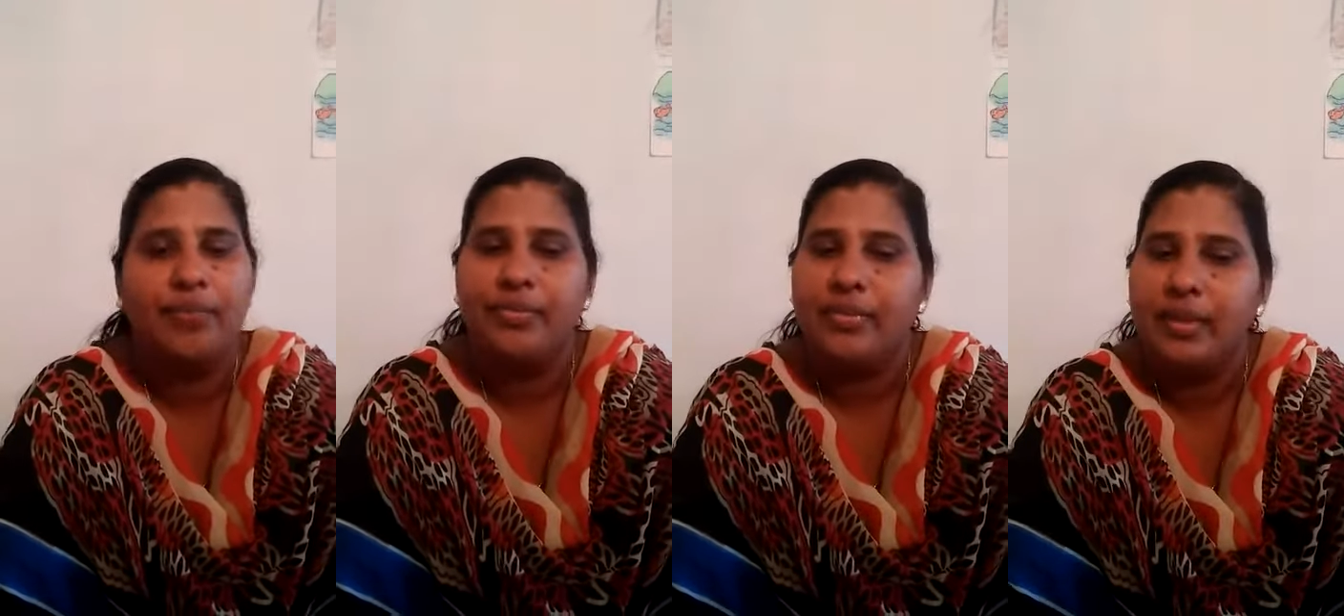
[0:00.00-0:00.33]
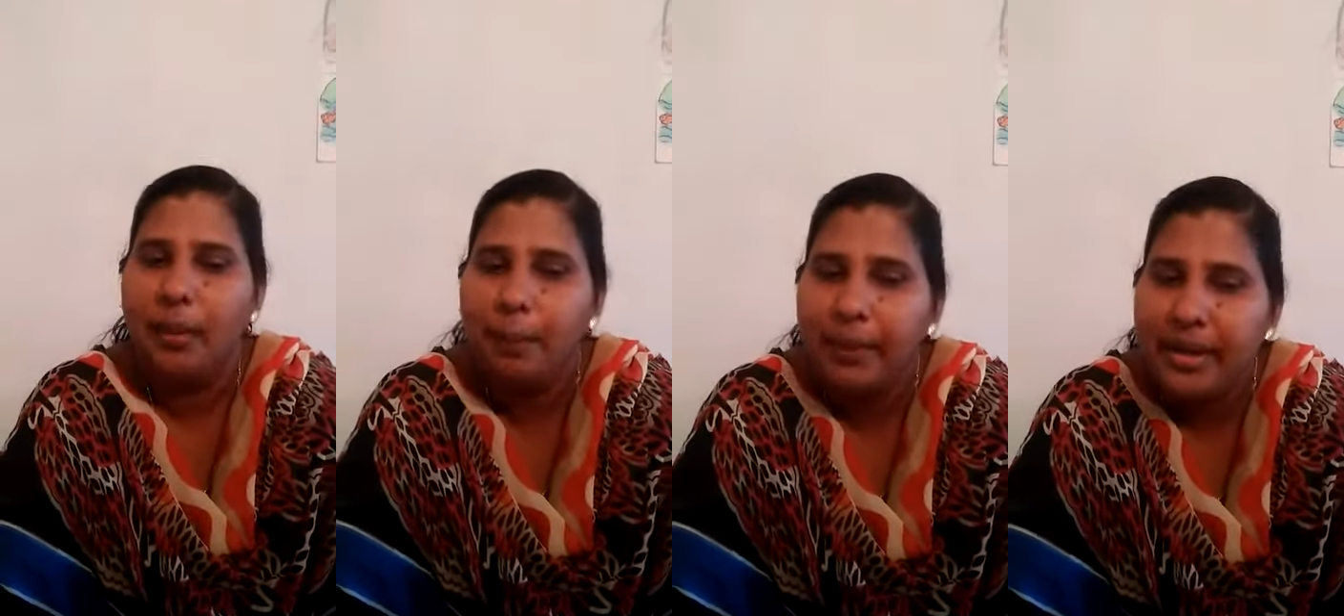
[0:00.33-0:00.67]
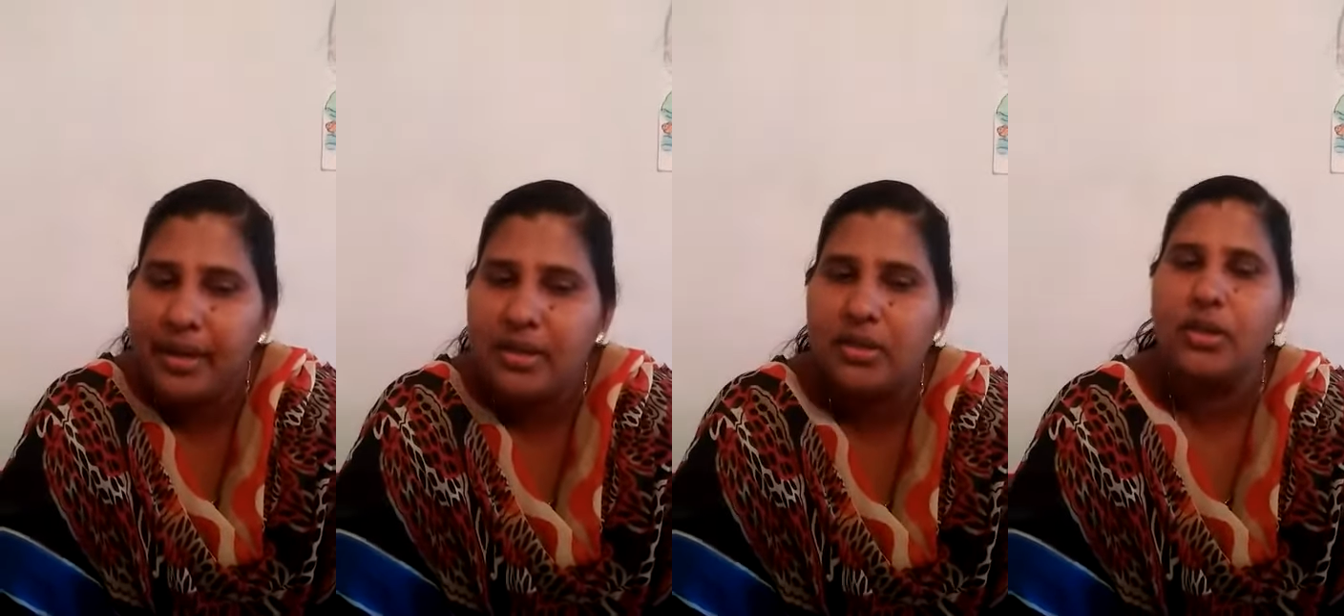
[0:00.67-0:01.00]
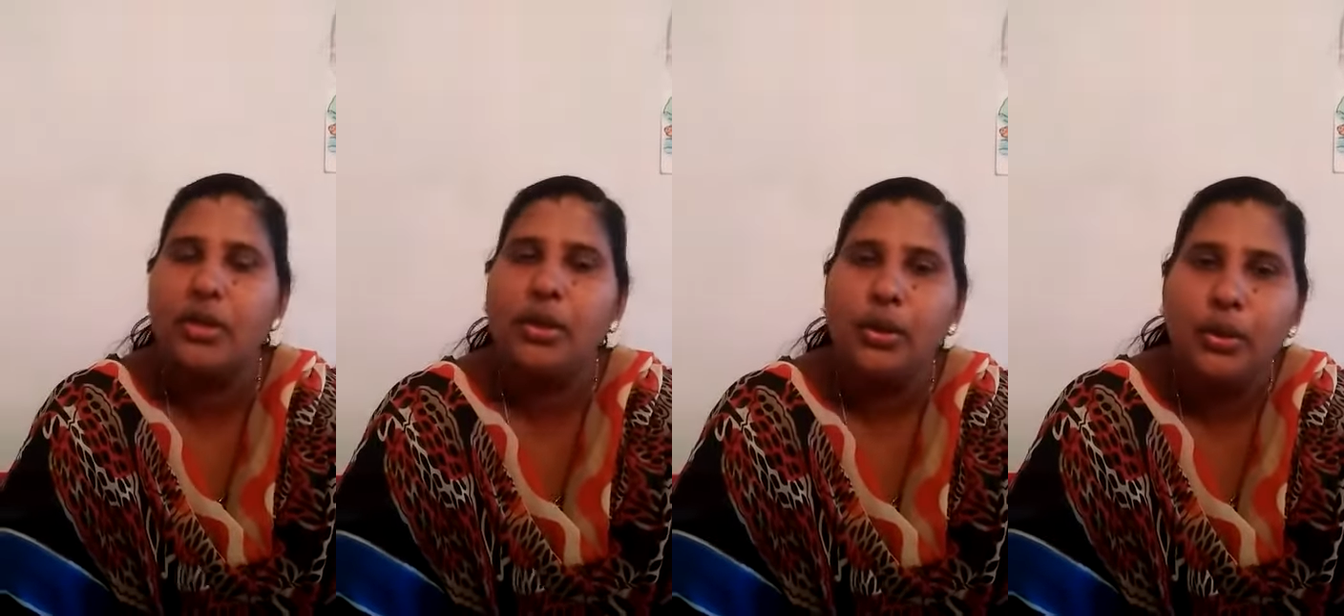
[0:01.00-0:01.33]
The priest
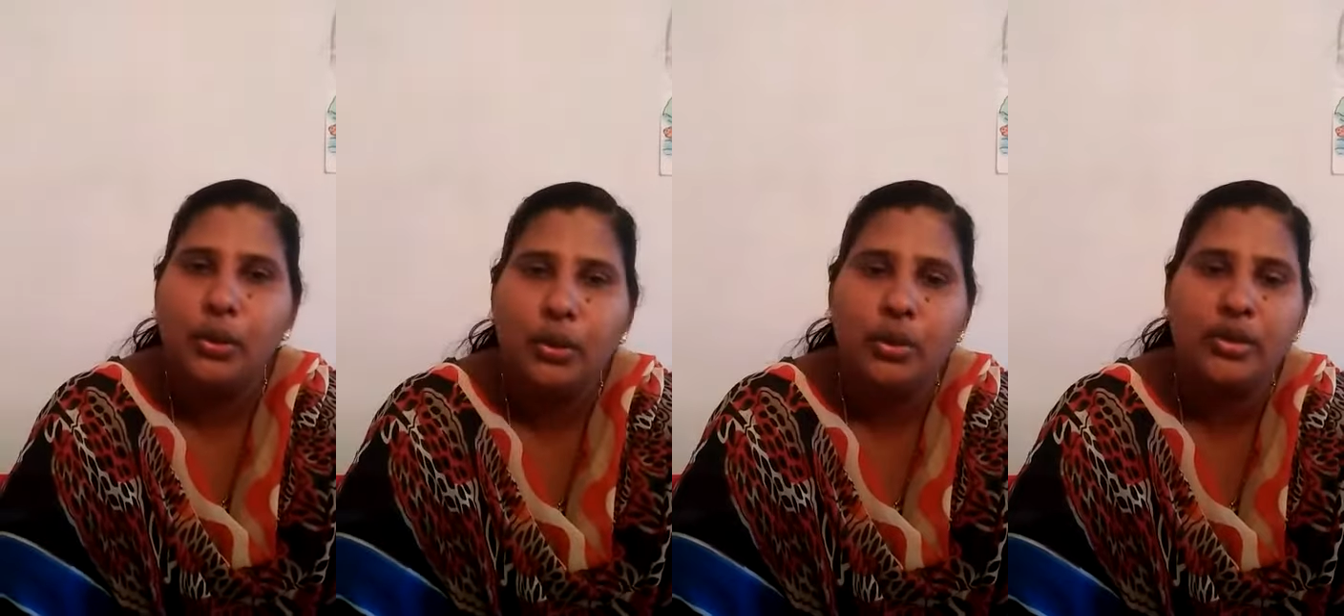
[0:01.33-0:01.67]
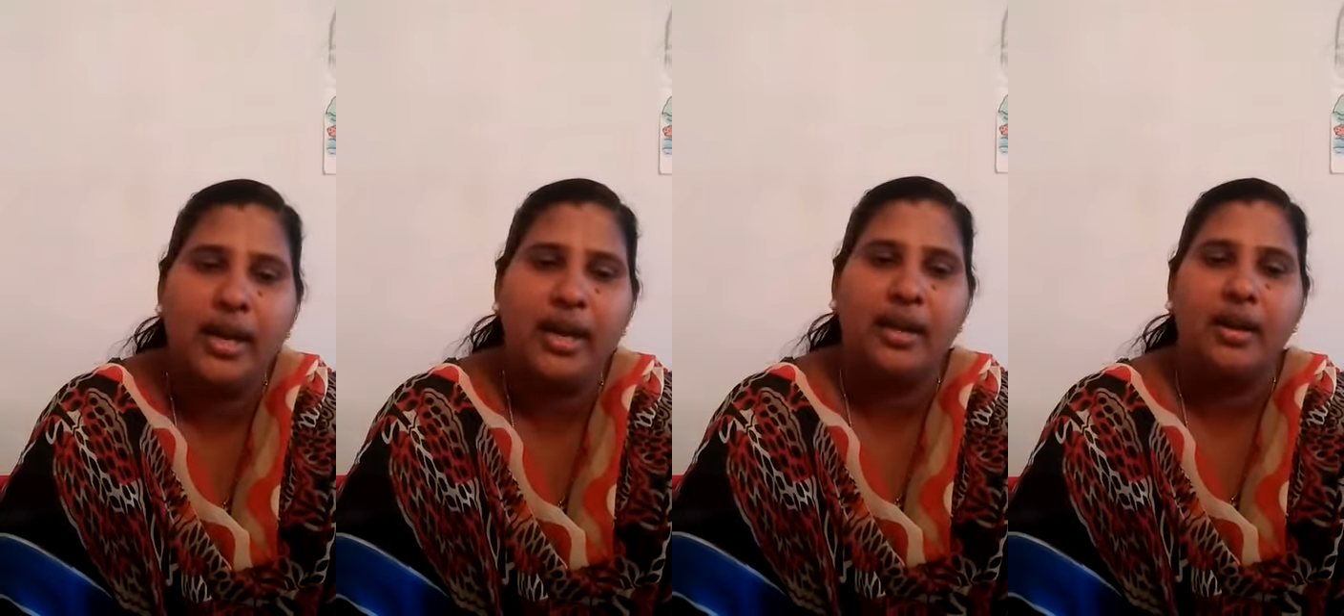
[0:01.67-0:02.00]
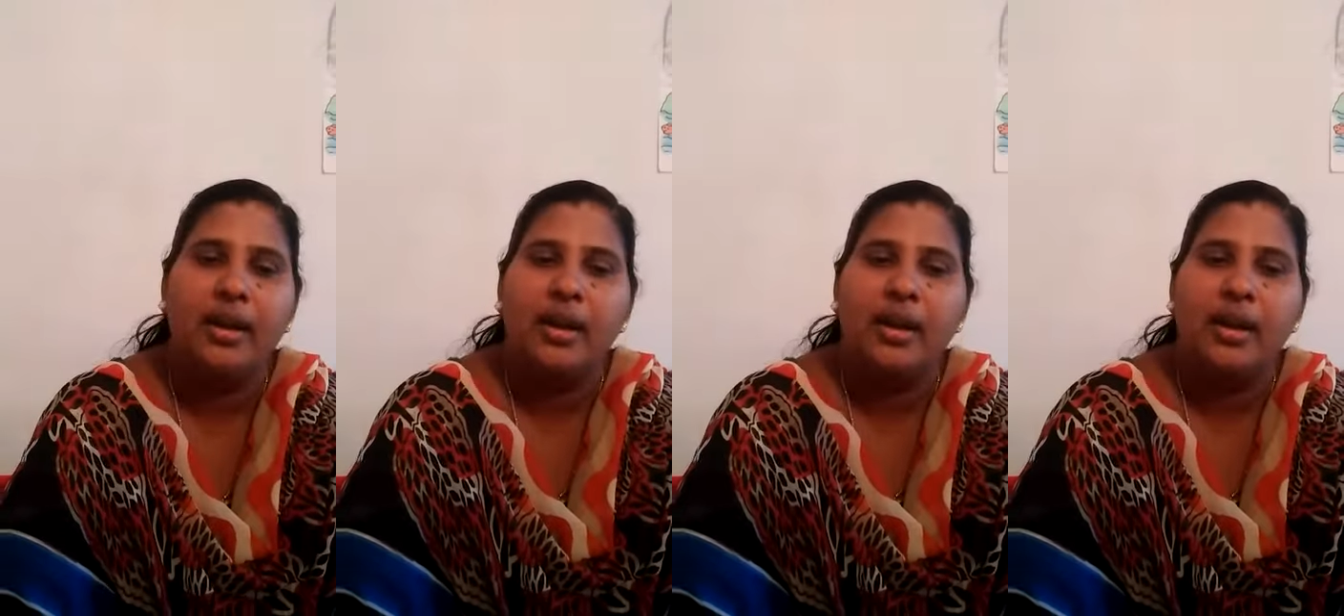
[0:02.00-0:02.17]
know that